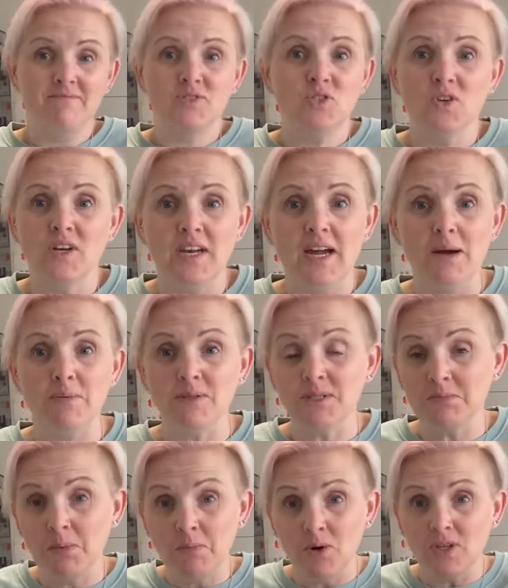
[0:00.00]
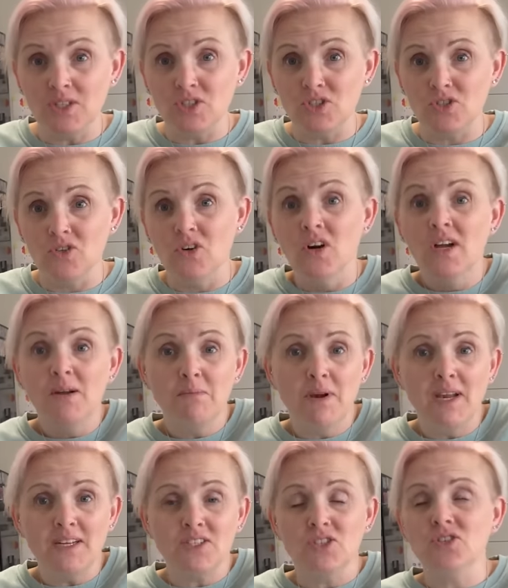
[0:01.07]
not going to happen. So my body is short, my
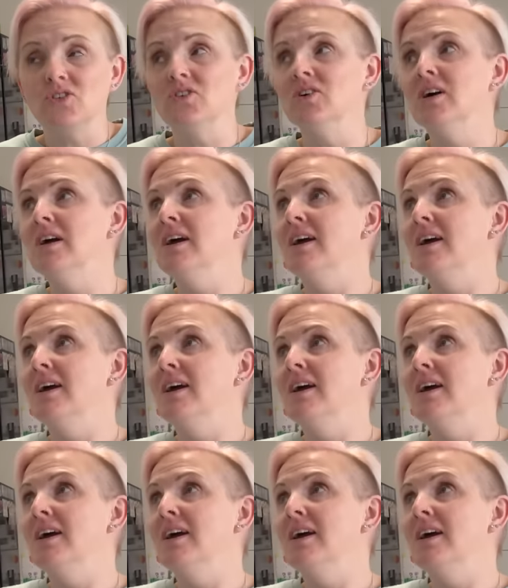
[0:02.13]
legs are short,